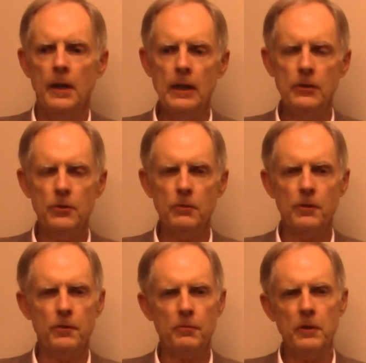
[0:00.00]
It can do
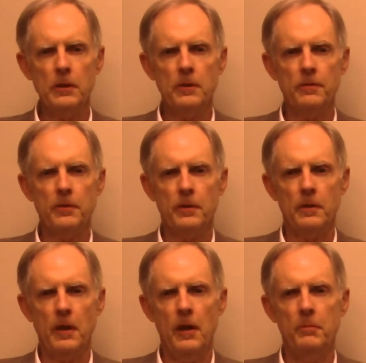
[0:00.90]
in three
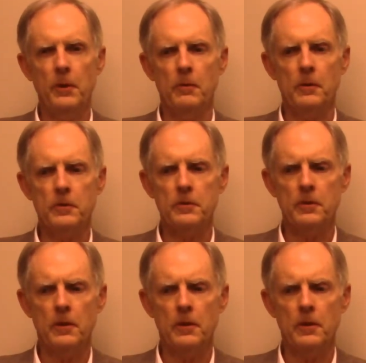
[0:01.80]
different components.